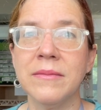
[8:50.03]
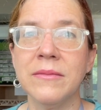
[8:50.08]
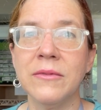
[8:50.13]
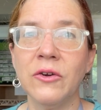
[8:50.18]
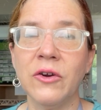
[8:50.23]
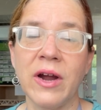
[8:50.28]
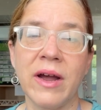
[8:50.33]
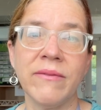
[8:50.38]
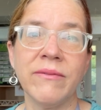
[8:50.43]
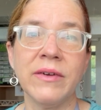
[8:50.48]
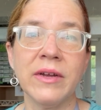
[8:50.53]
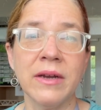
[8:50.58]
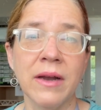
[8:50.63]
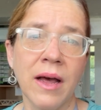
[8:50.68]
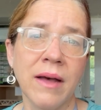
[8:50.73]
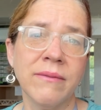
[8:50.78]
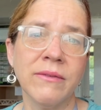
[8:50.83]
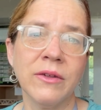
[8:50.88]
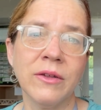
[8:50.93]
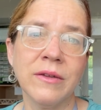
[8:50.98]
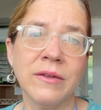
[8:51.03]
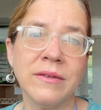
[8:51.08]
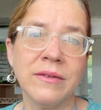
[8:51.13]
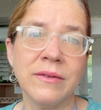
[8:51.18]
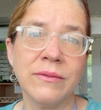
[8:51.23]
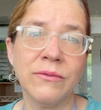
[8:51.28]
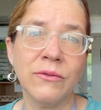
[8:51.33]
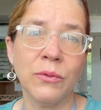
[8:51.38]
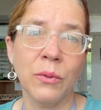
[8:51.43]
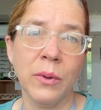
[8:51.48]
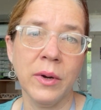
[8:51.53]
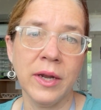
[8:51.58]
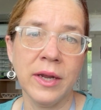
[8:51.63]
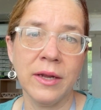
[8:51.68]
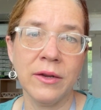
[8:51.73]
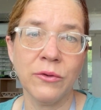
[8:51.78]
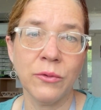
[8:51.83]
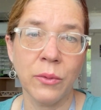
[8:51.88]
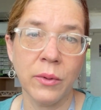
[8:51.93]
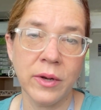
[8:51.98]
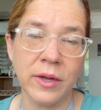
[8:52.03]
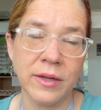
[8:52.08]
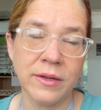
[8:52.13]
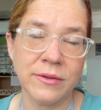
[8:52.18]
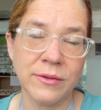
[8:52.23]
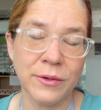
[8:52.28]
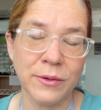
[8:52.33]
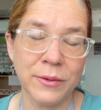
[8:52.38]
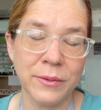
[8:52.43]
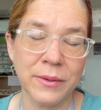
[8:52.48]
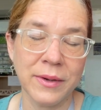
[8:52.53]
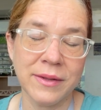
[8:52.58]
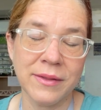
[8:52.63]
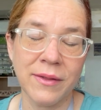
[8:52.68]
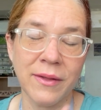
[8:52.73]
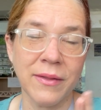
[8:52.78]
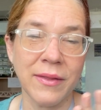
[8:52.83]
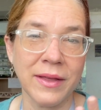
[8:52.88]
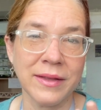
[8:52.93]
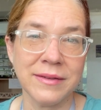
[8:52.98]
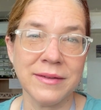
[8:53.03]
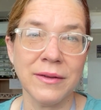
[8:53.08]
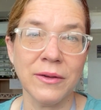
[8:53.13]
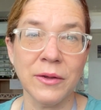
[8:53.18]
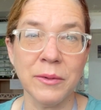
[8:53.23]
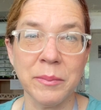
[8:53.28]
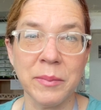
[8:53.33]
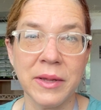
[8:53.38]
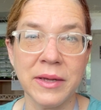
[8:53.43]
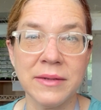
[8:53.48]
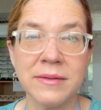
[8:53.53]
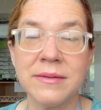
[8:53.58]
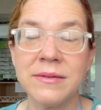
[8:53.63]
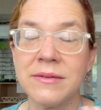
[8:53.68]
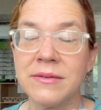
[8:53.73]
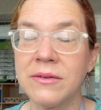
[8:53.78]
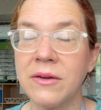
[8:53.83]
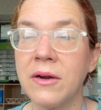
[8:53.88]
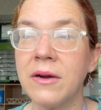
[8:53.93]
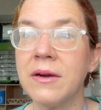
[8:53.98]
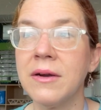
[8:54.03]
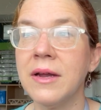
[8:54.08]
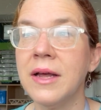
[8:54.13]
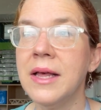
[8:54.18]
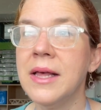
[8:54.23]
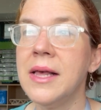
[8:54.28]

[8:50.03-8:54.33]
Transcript: graphic novels of 2022. I thought that's a good place to start.